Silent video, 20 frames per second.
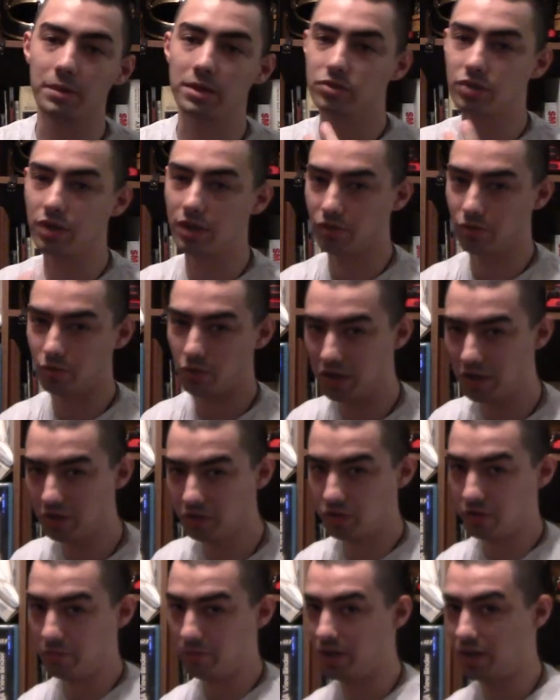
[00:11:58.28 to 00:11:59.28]
tries to kill
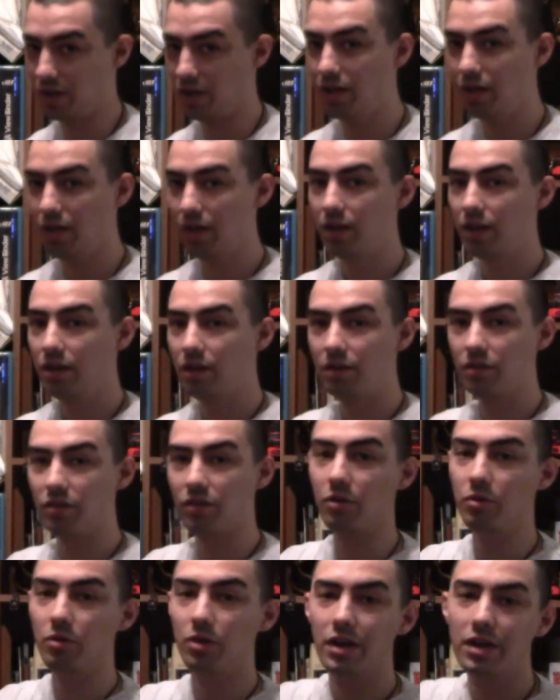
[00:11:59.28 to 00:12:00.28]
somebody.
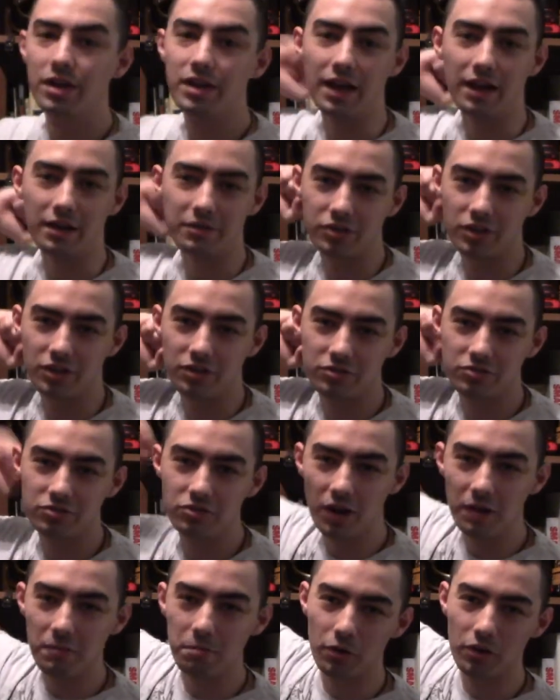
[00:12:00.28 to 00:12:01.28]
So, yeah, just
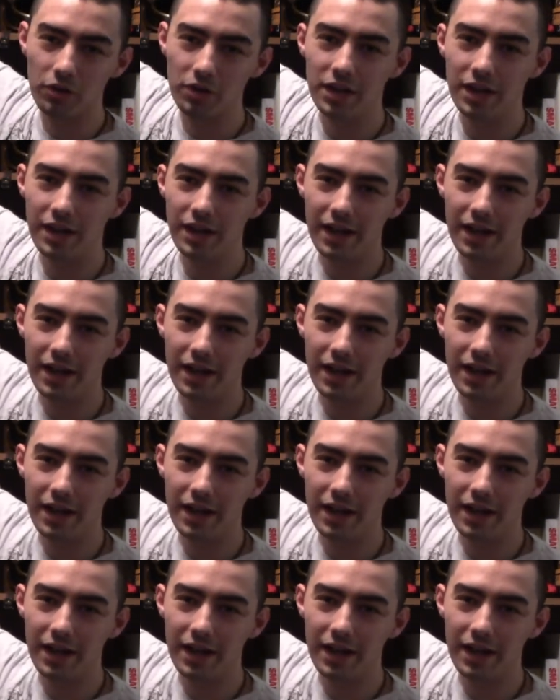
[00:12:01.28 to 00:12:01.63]
try pulling it